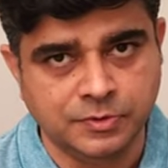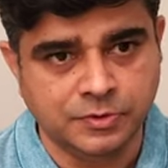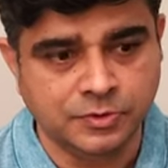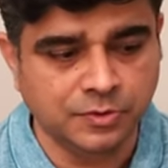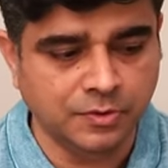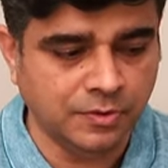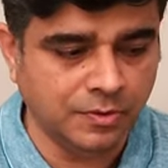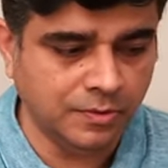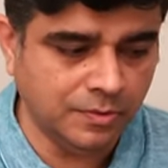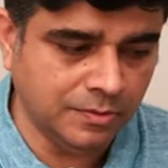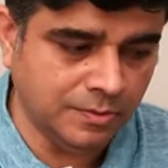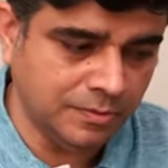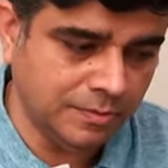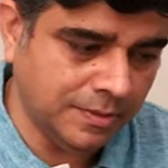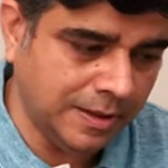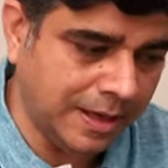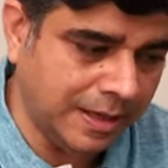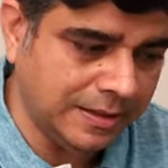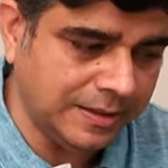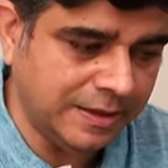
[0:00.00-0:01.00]
So
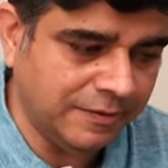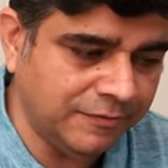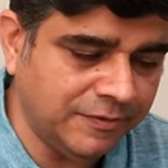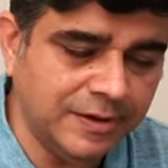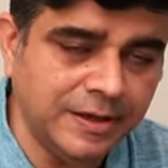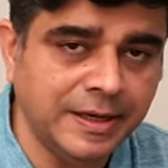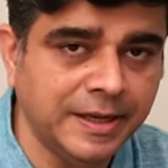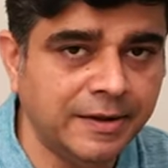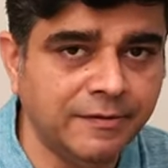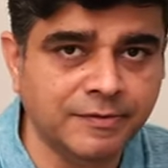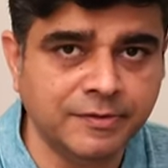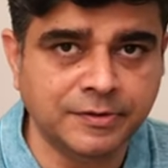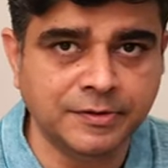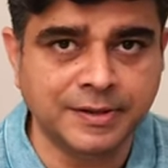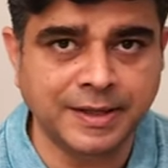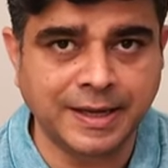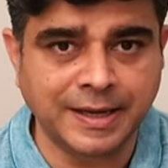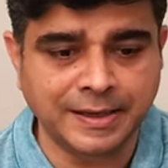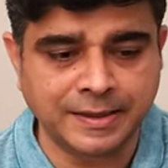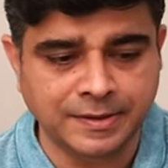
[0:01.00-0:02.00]
I'll definitely give it to
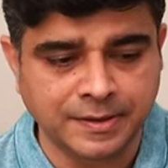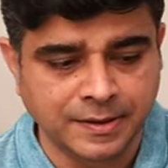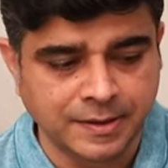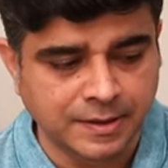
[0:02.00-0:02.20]
that.